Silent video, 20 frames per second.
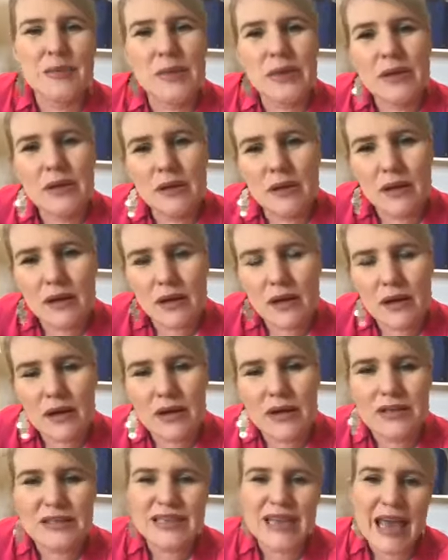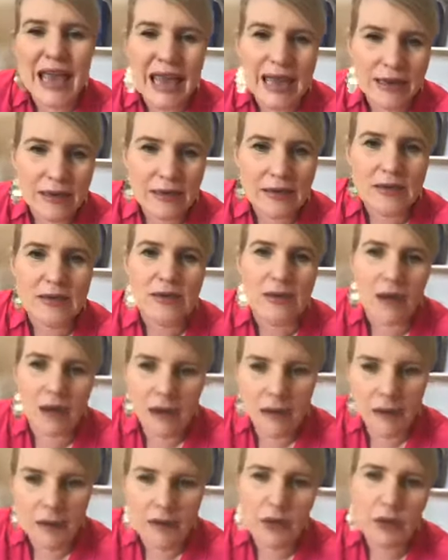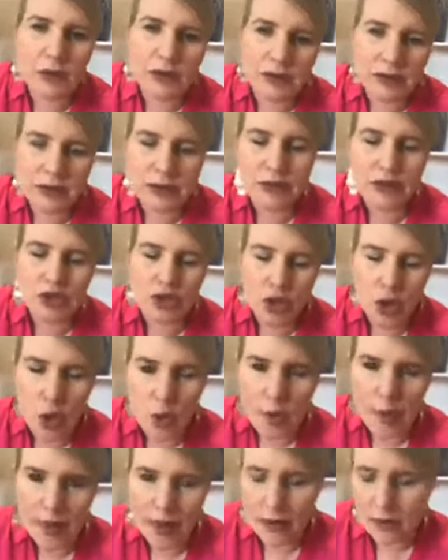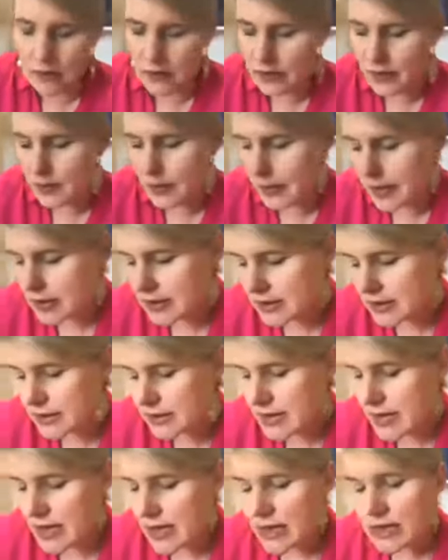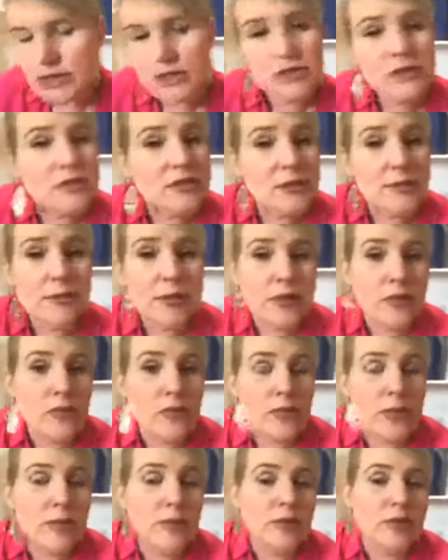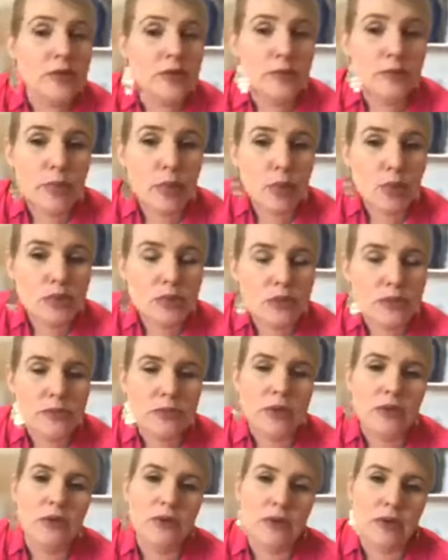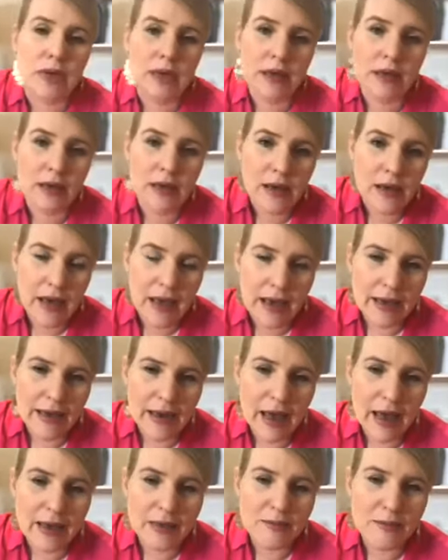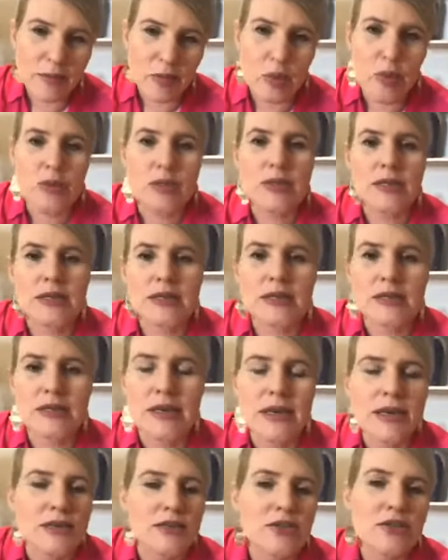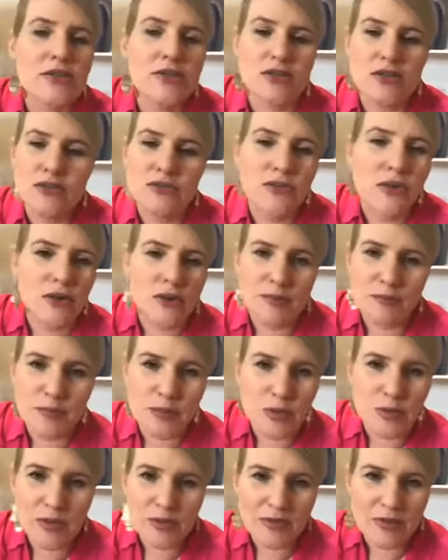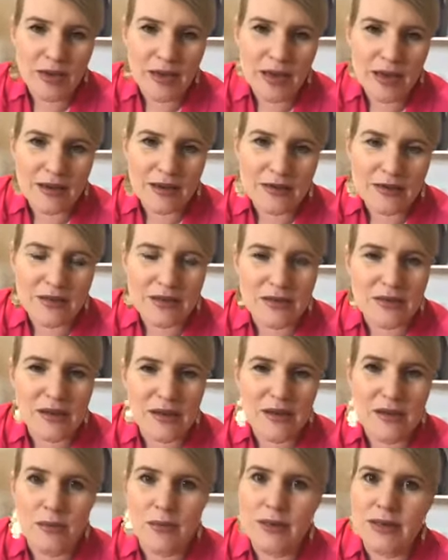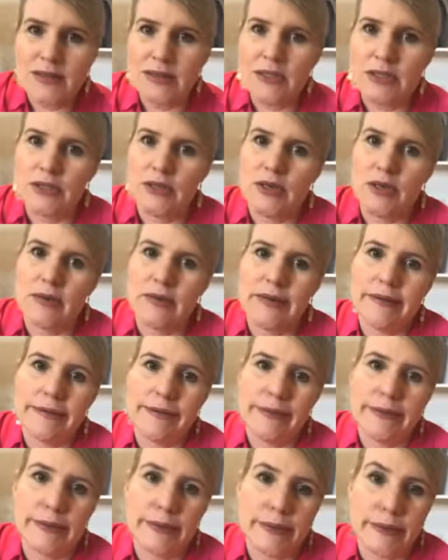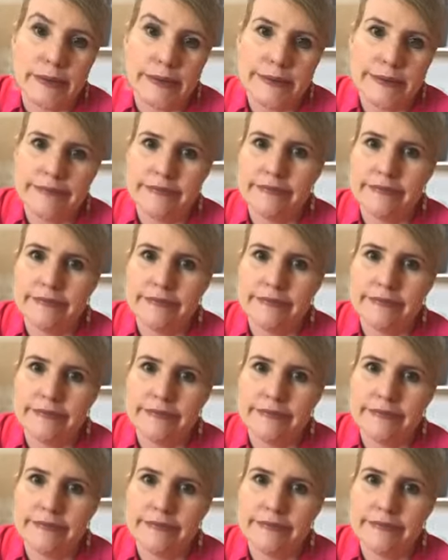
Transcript: to be a lot harder to edit afterwards and chop out the bits. So simply remember to pause the recording and unpause it so that you've got it beautifully edited. Otherwise, you're going for